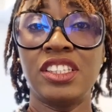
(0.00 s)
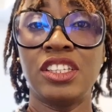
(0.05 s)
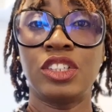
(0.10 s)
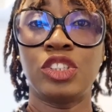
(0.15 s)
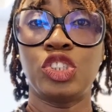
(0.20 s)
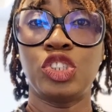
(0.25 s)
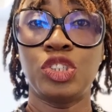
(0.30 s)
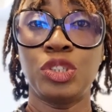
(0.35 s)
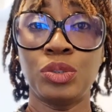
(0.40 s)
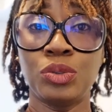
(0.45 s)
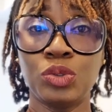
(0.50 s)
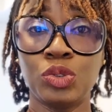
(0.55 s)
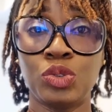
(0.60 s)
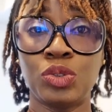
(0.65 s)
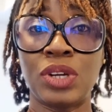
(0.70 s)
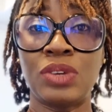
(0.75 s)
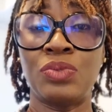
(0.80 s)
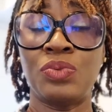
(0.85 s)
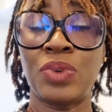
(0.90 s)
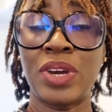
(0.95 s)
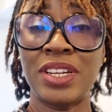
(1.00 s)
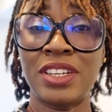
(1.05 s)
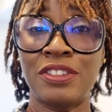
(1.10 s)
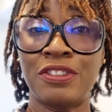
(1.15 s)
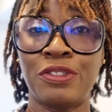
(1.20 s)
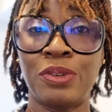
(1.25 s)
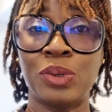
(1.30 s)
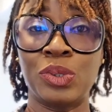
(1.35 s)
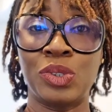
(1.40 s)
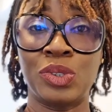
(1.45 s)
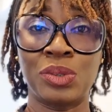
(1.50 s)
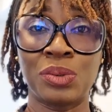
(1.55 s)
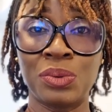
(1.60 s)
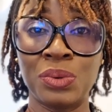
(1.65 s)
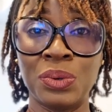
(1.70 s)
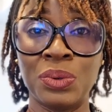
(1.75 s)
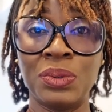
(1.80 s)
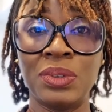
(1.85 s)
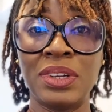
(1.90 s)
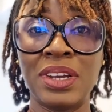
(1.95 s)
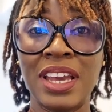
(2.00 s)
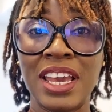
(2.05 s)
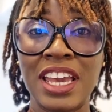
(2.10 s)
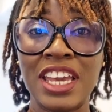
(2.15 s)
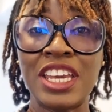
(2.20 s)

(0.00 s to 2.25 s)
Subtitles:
the children ready for school